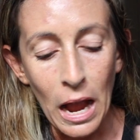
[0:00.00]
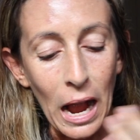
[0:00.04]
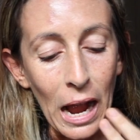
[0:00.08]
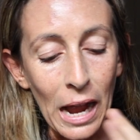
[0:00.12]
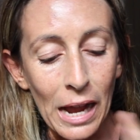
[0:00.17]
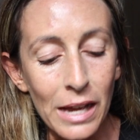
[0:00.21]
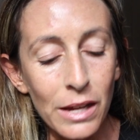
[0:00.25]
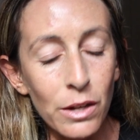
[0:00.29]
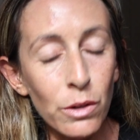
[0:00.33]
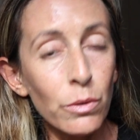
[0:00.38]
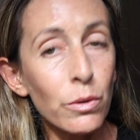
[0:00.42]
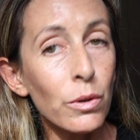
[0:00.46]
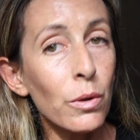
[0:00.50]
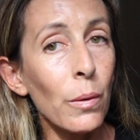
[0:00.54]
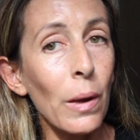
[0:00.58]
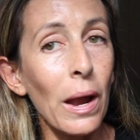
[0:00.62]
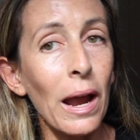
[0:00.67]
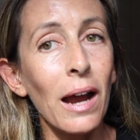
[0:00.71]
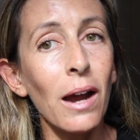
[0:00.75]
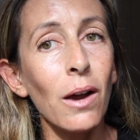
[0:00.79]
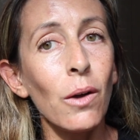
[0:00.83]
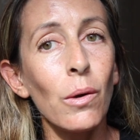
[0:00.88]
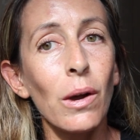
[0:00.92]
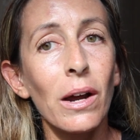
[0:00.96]
I don't know
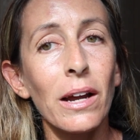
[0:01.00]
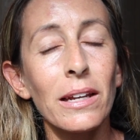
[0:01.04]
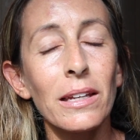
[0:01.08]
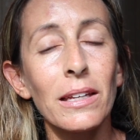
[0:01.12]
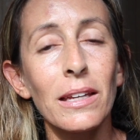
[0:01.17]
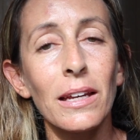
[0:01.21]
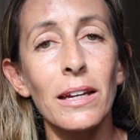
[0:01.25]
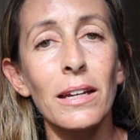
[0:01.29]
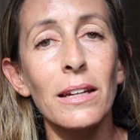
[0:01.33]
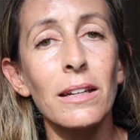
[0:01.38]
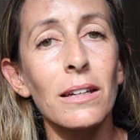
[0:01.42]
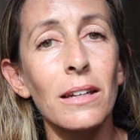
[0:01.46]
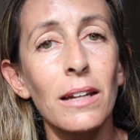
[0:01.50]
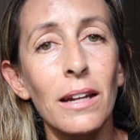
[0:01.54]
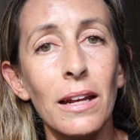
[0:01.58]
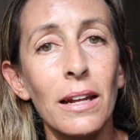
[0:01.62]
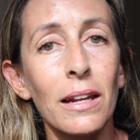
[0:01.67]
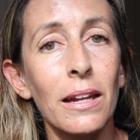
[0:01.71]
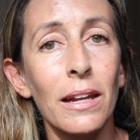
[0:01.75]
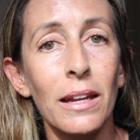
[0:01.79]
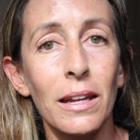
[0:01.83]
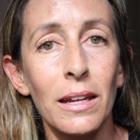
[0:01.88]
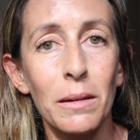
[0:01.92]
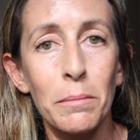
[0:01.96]
how I get
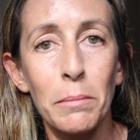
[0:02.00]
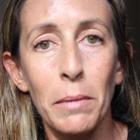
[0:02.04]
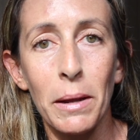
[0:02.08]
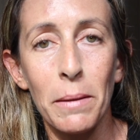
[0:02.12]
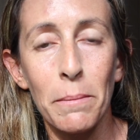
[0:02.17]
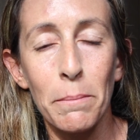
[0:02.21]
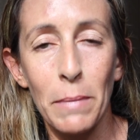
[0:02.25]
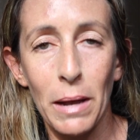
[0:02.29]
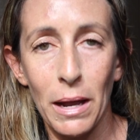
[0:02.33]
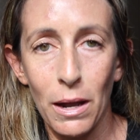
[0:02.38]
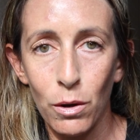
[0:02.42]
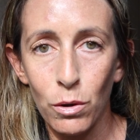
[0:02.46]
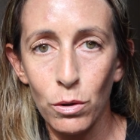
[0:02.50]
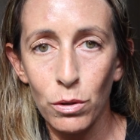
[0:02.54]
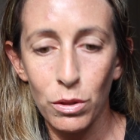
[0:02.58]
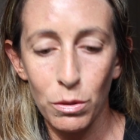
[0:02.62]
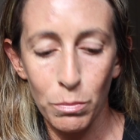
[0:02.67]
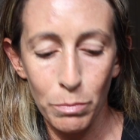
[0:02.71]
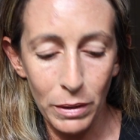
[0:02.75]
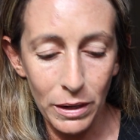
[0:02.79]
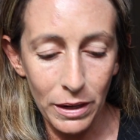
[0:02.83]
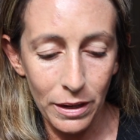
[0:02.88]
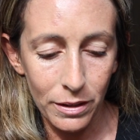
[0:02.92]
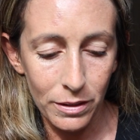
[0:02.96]
it in my mouth,
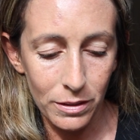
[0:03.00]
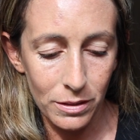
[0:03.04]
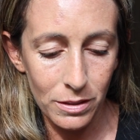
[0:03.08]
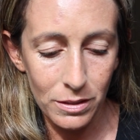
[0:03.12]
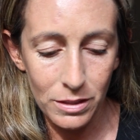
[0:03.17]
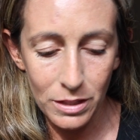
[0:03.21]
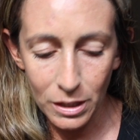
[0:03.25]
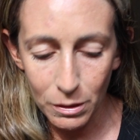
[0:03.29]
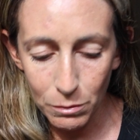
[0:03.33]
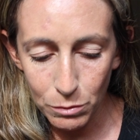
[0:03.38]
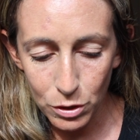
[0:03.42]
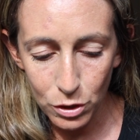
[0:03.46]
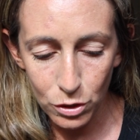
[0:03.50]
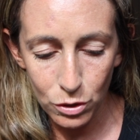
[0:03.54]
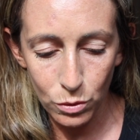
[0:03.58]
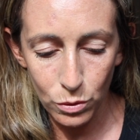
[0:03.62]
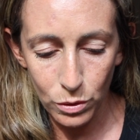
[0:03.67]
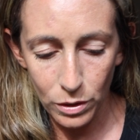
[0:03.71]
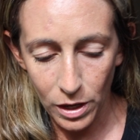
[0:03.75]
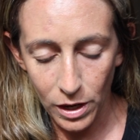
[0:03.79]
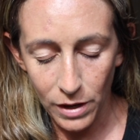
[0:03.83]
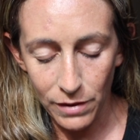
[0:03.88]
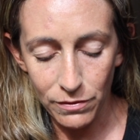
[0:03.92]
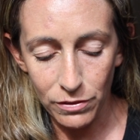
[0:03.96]
but I seem to do
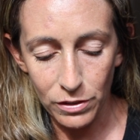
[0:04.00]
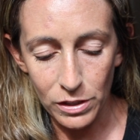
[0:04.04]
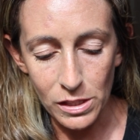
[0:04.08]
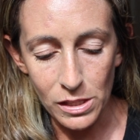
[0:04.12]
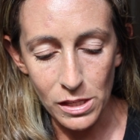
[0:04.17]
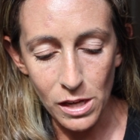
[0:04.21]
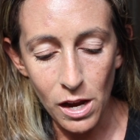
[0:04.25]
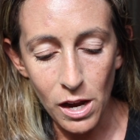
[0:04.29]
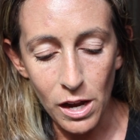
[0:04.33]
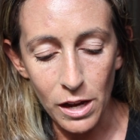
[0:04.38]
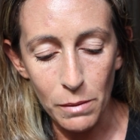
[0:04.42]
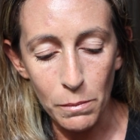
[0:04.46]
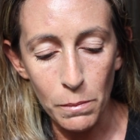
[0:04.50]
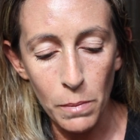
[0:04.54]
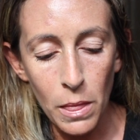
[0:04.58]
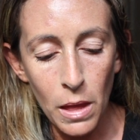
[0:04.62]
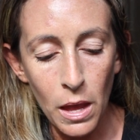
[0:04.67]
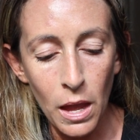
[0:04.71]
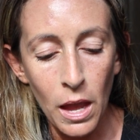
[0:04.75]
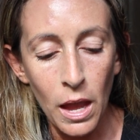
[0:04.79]
it every time.